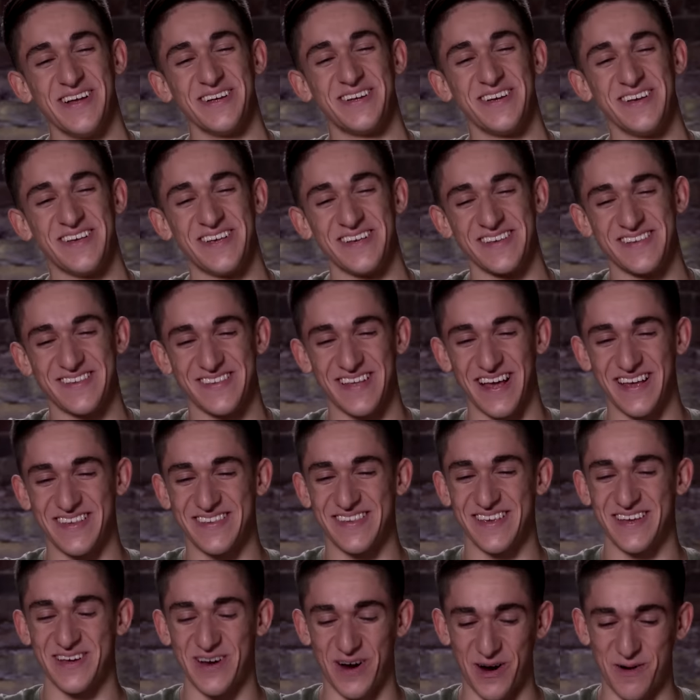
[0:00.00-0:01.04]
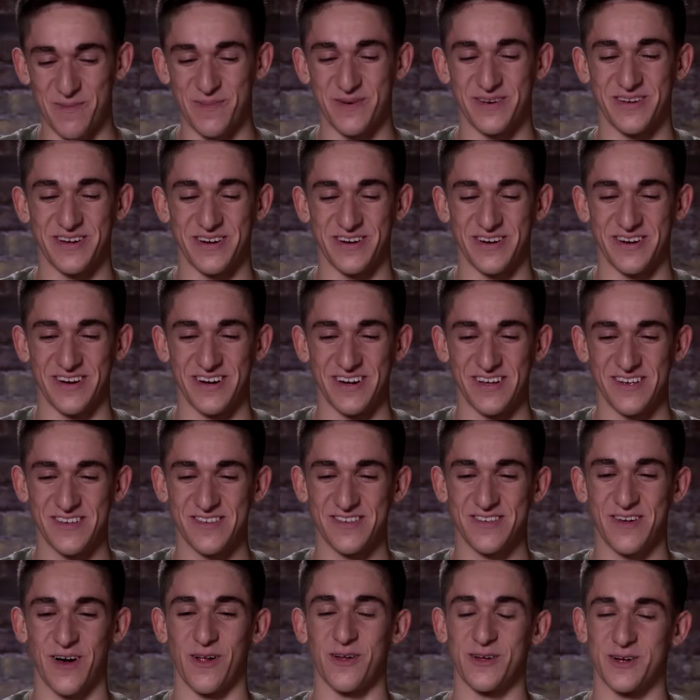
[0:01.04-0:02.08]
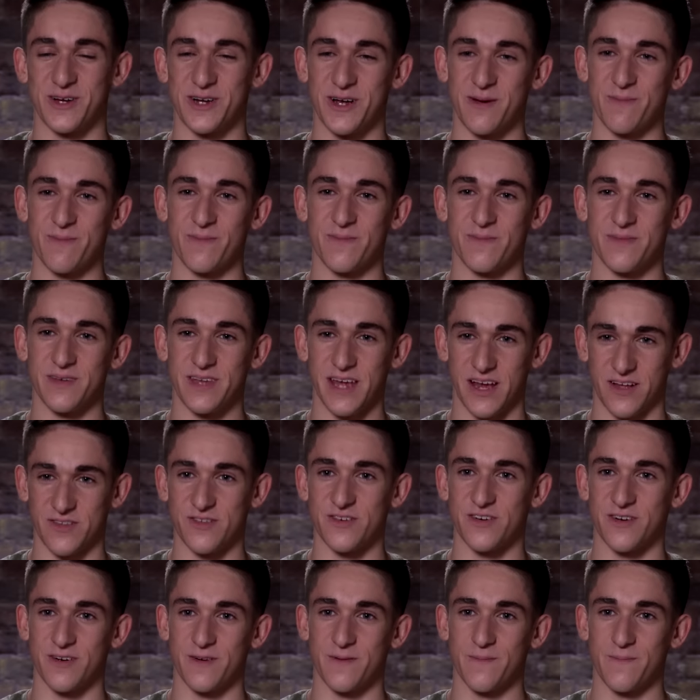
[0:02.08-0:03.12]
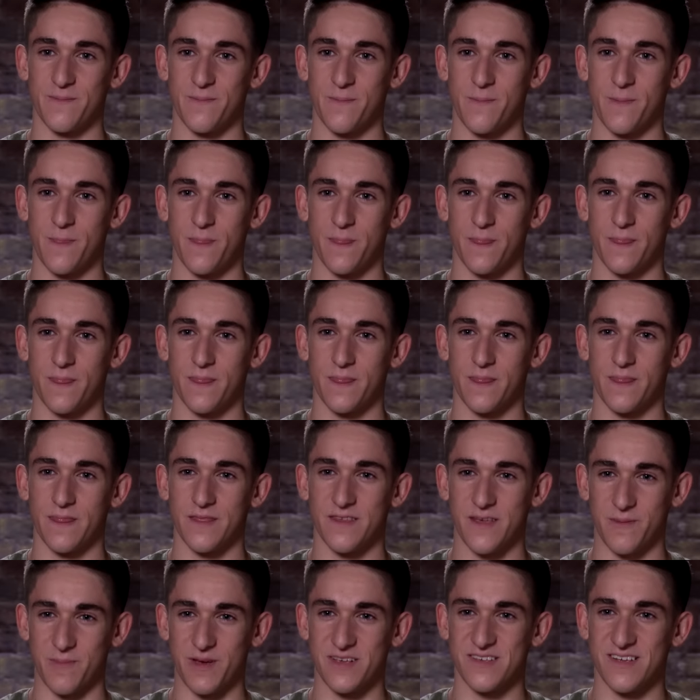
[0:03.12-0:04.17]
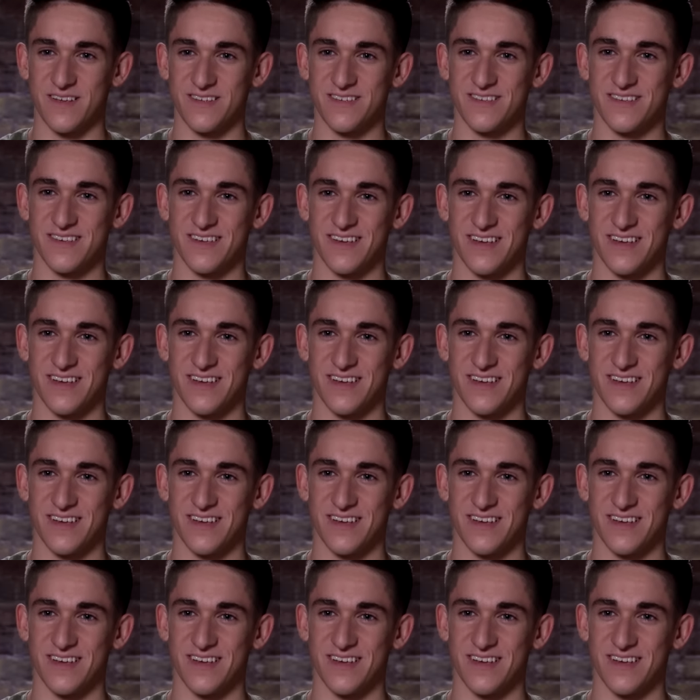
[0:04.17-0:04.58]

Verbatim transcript: She's a Stacy Carpenter Scholarship dancer. Does that make sense?